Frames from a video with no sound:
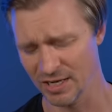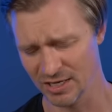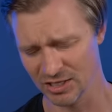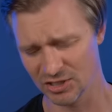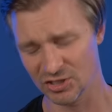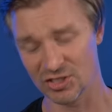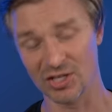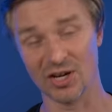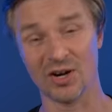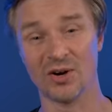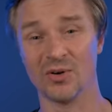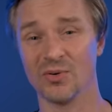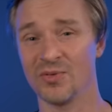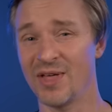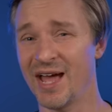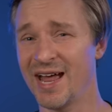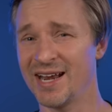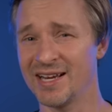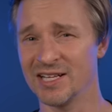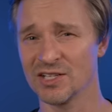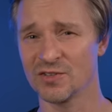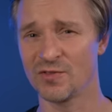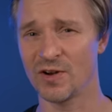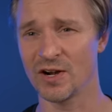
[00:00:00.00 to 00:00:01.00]
So
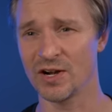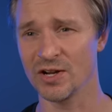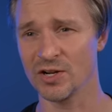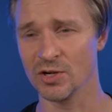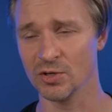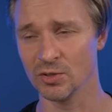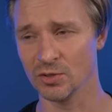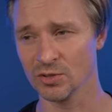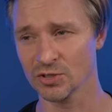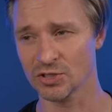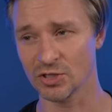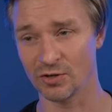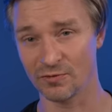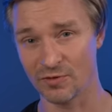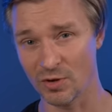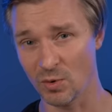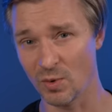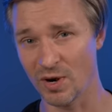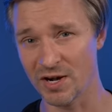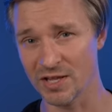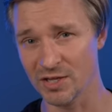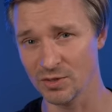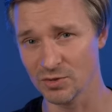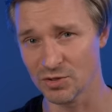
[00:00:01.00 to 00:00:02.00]
that is very cool. So if you
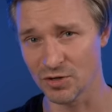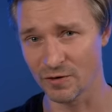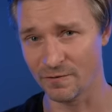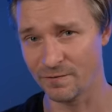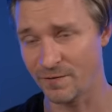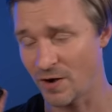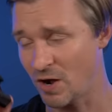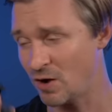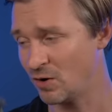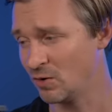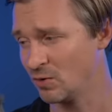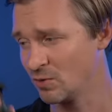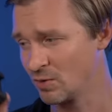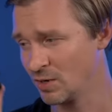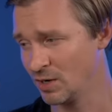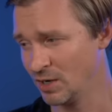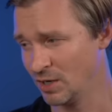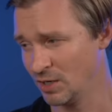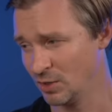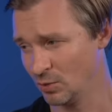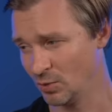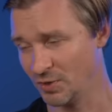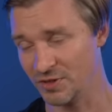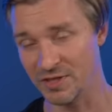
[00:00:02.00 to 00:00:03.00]
want to use your phone
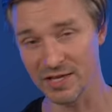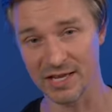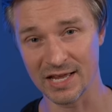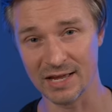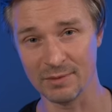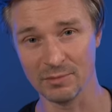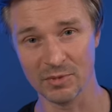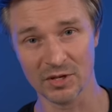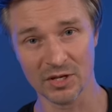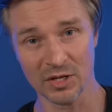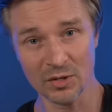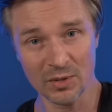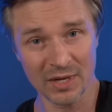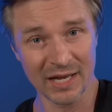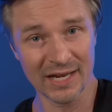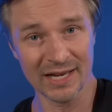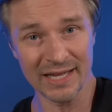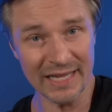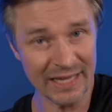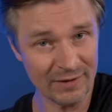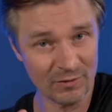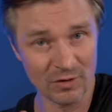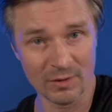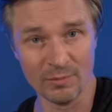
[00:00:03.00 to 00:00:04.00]
with the gimbal, you
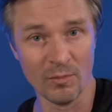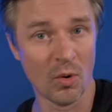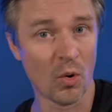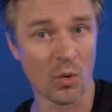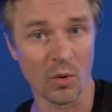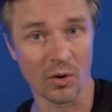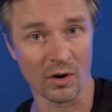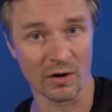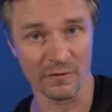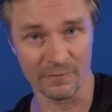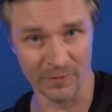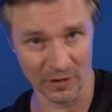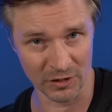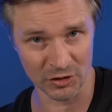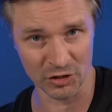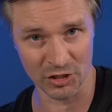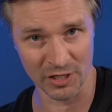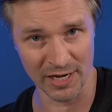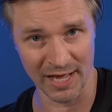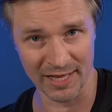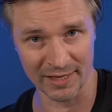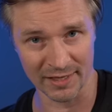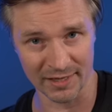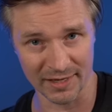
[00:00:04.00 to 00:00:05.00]
get even more
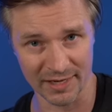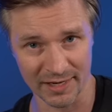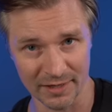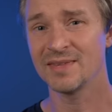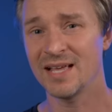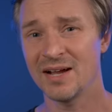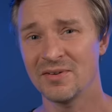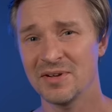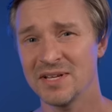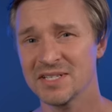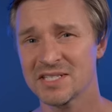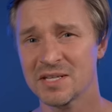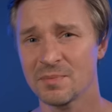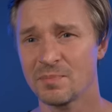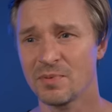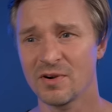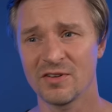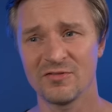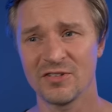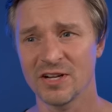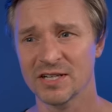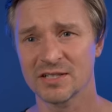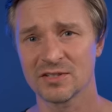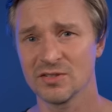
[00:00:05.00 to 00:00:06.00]
functionality. Now, is it
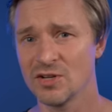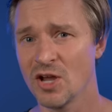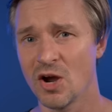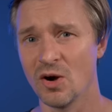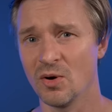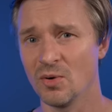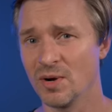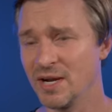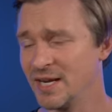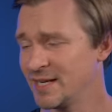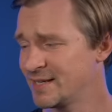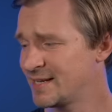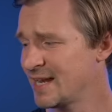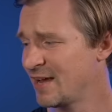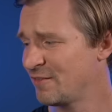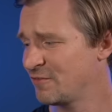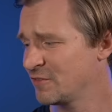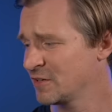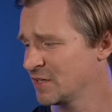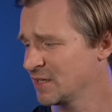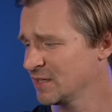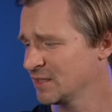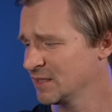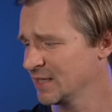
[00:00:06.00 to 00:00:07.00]
perfect? No, it
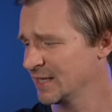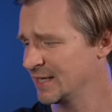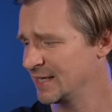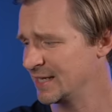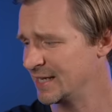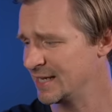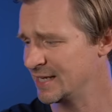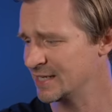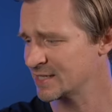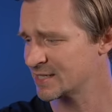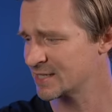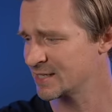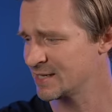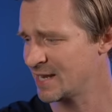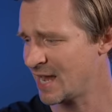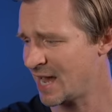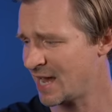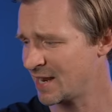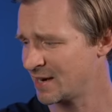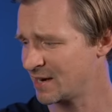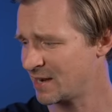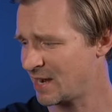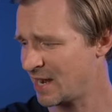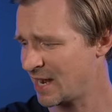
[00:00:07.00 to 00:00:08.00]
definitely is
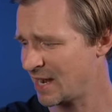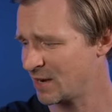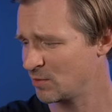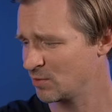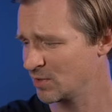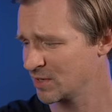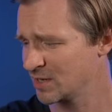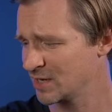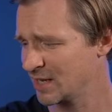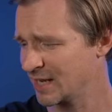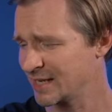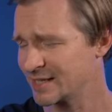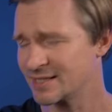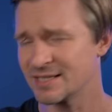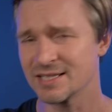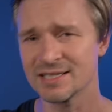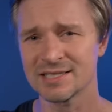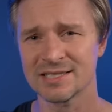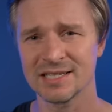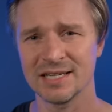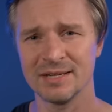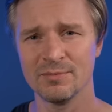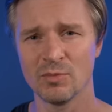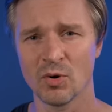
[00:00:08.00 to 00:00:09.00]
not. I would like to
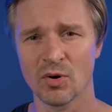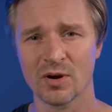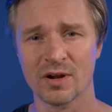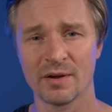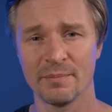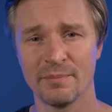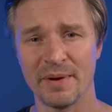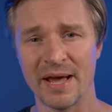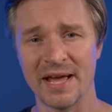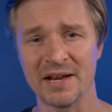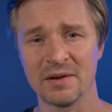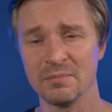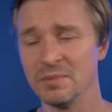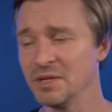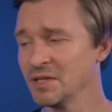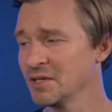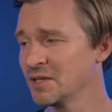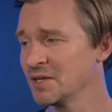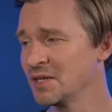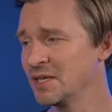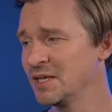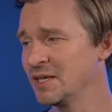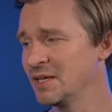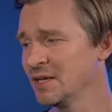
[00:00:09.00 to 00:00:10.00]
see more
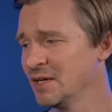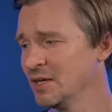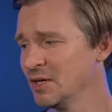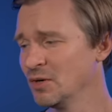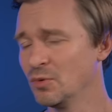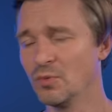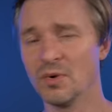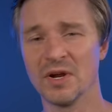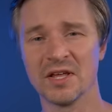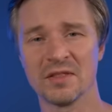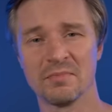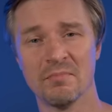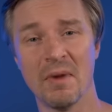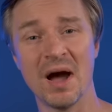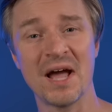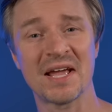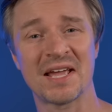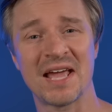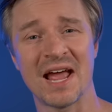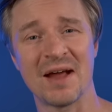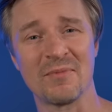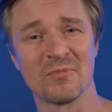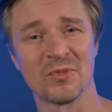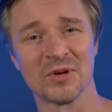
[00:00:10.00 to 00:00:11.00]
compatibility with my
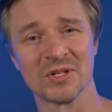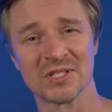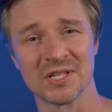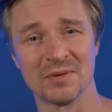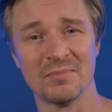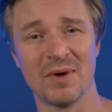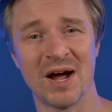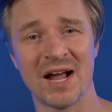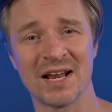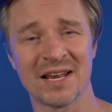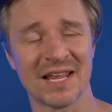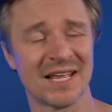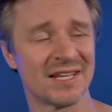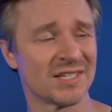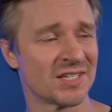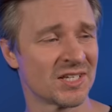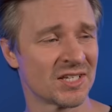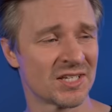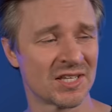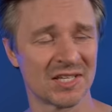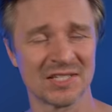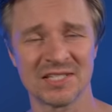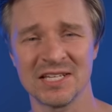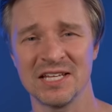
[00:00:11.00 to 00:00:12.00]
cameras and my
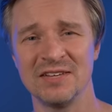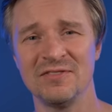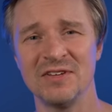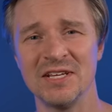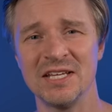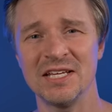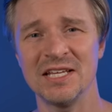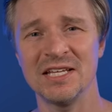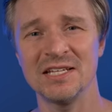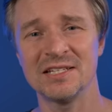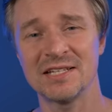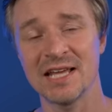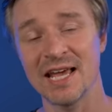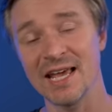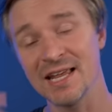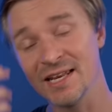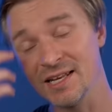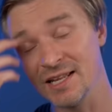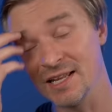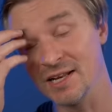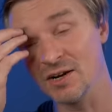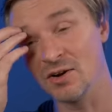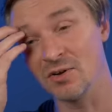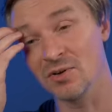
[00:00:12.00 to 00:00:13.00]
lenses, the
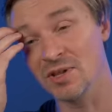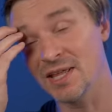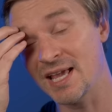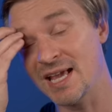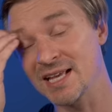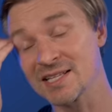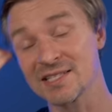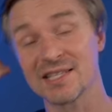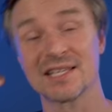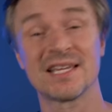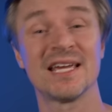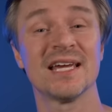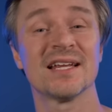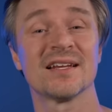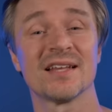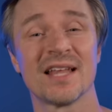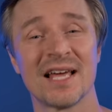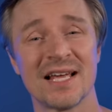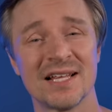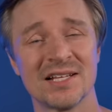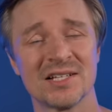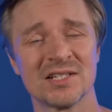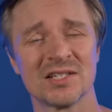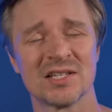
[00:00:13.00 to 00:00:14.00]
ZV-E10. It only has the kit
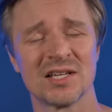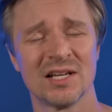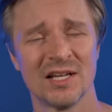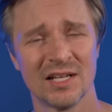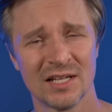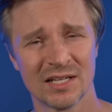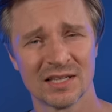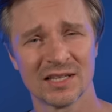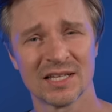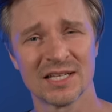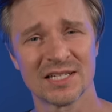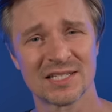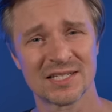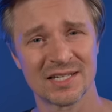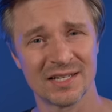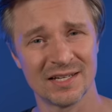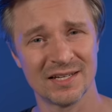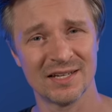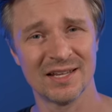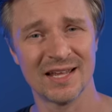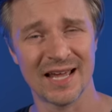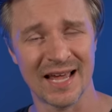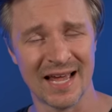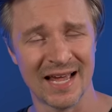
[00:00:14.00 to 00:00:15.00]
lens
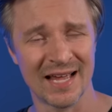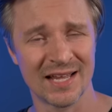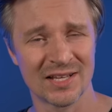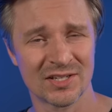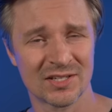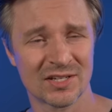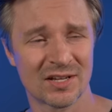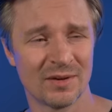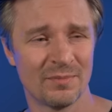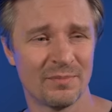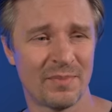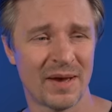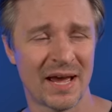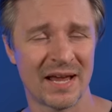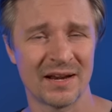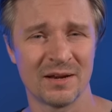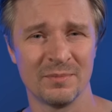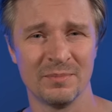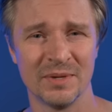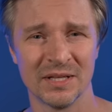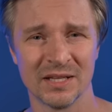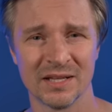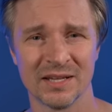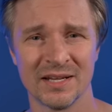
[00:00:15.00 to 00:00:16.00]
listed as
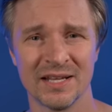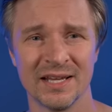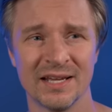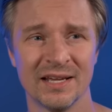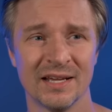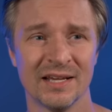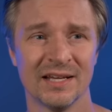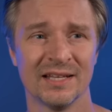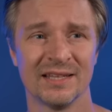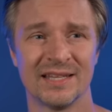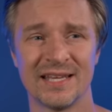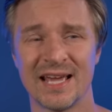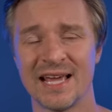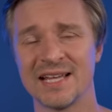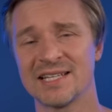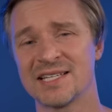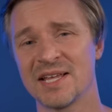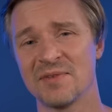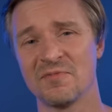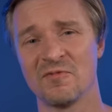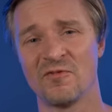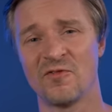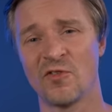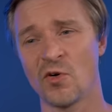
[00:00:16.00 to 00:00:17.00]
compatibility. The
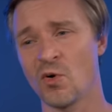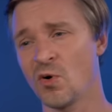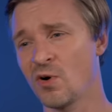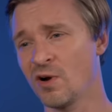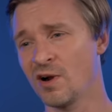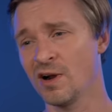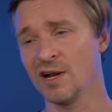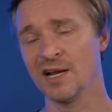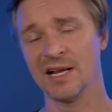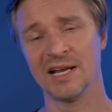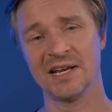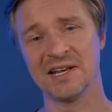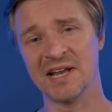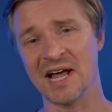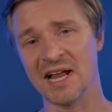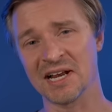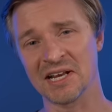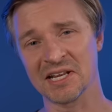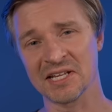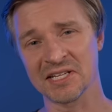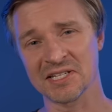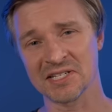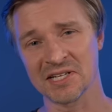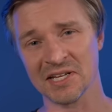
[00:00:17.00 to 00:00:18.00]
A7 IV, not
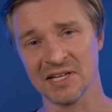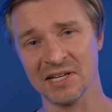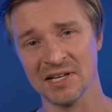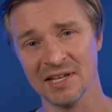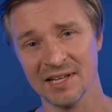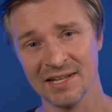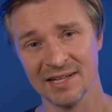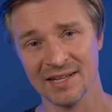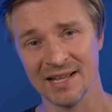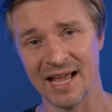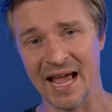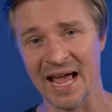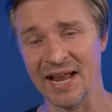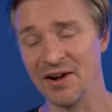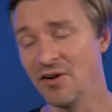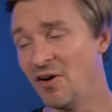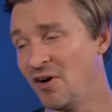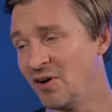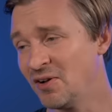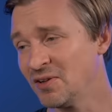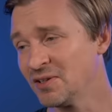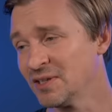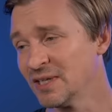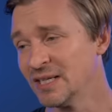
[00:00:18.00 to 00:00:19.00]
listed at
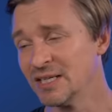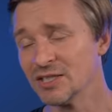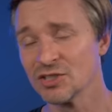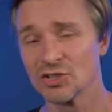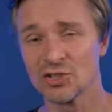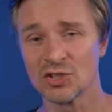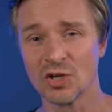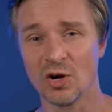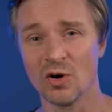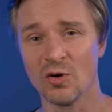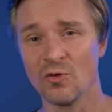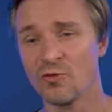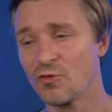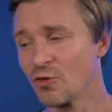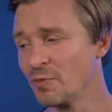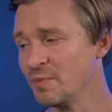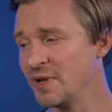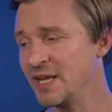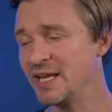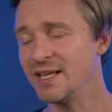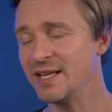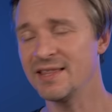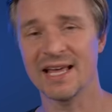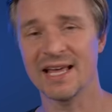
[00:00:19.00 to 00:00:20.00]
all. So for
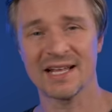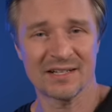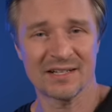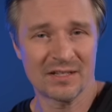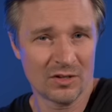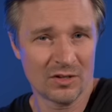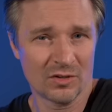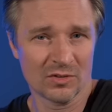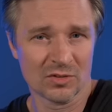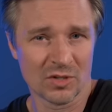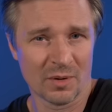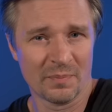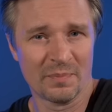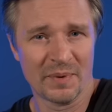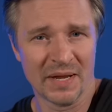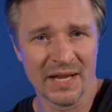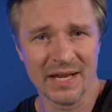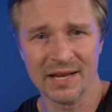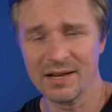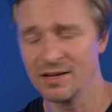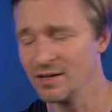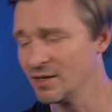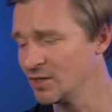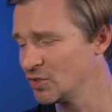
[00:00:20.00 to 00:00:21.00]
me, those are
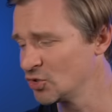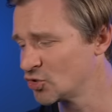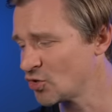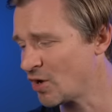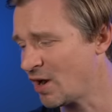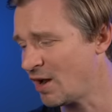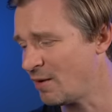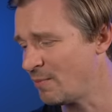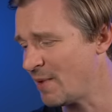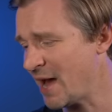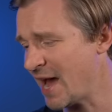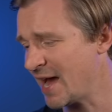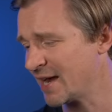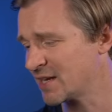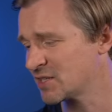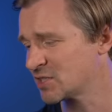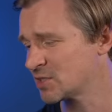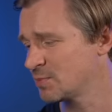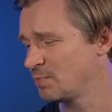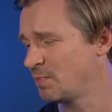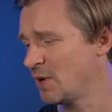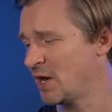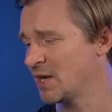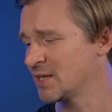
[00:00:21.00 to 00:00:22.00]
big drawbacks,
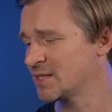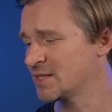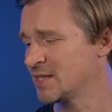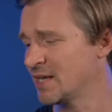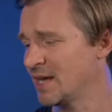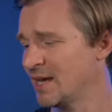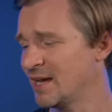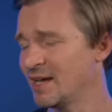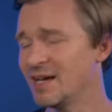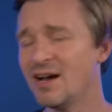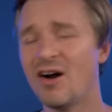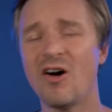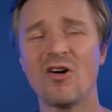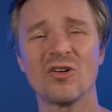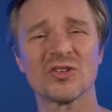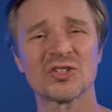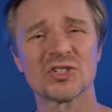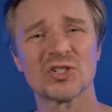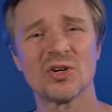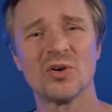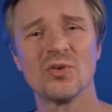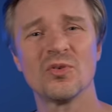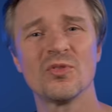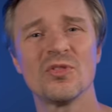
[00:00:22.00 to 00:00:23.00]
but
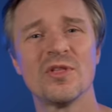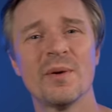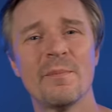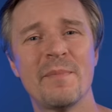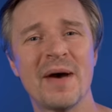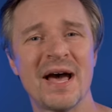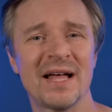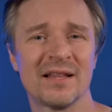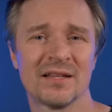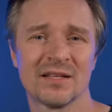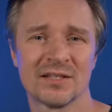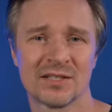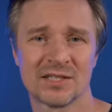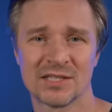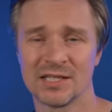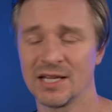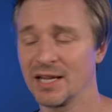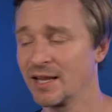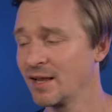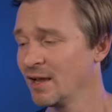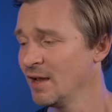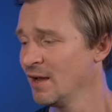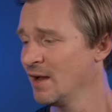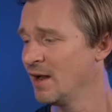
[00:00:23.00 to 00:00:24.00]
also the
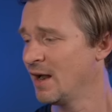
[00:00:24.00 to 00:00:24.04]
balancing.